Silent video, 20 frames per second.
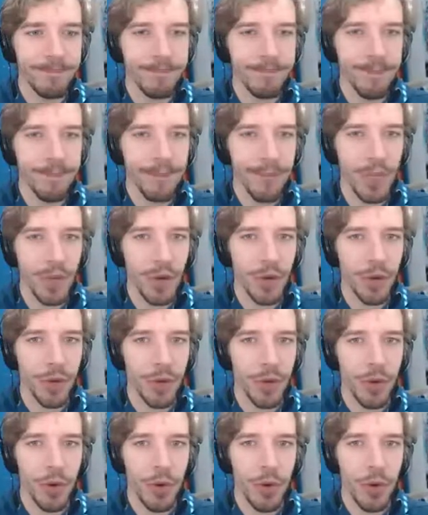There we
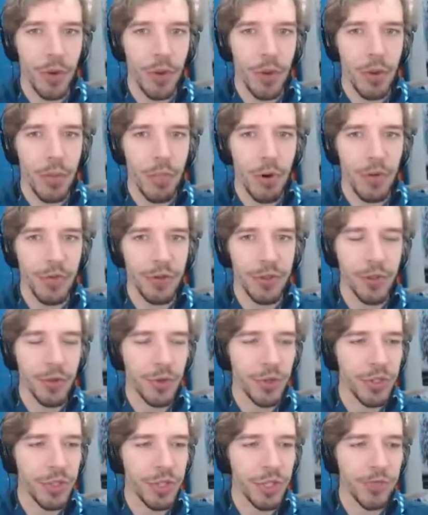go. Perfect score
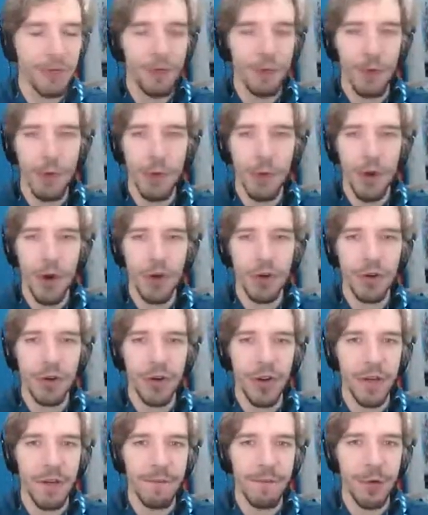achieved
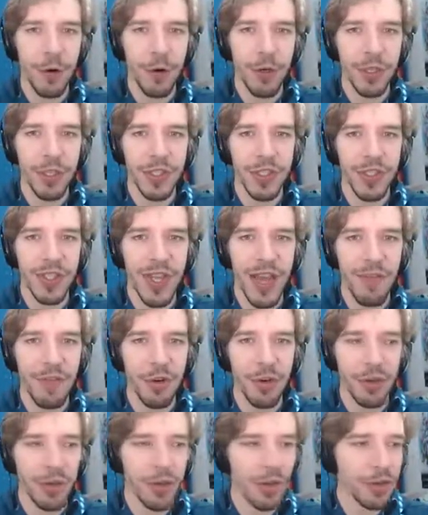
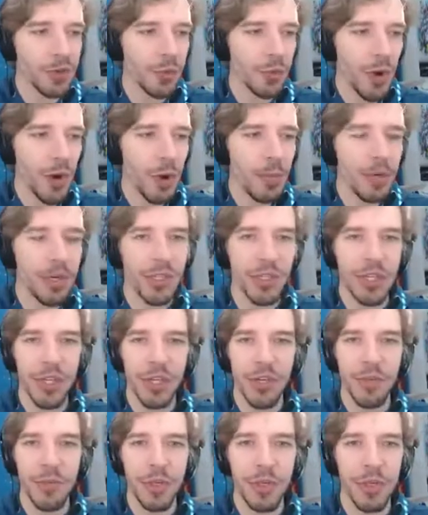437. Got the Robin
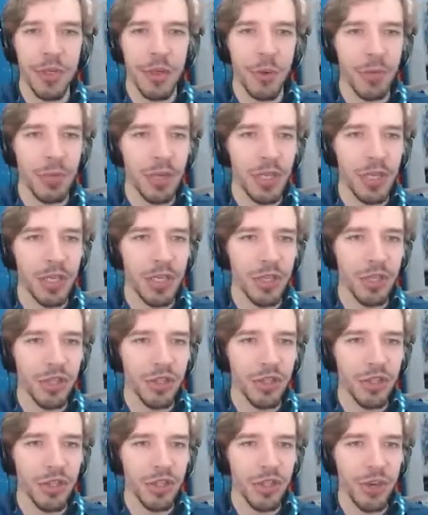achievement, completed the
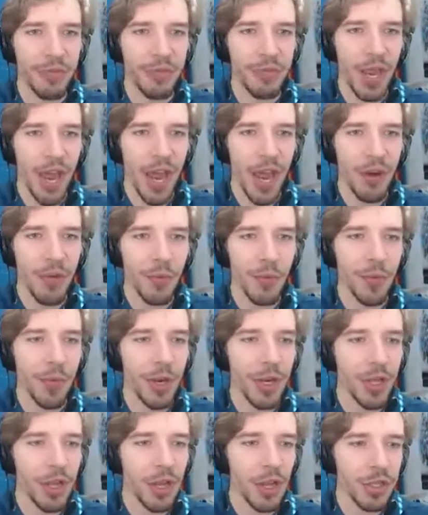shift at
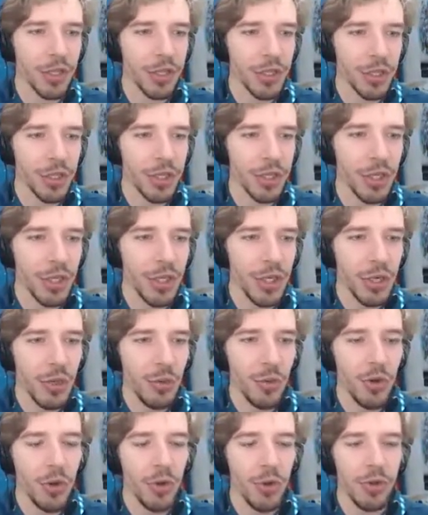radiology. We
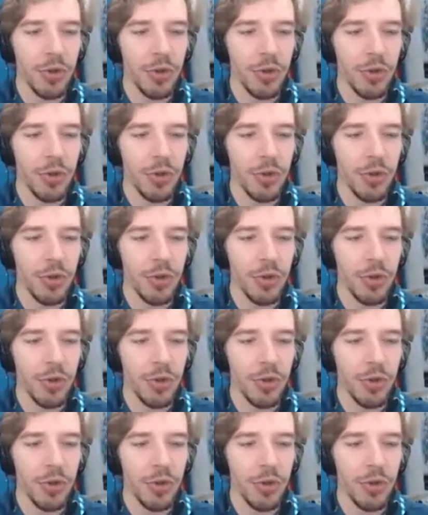got all the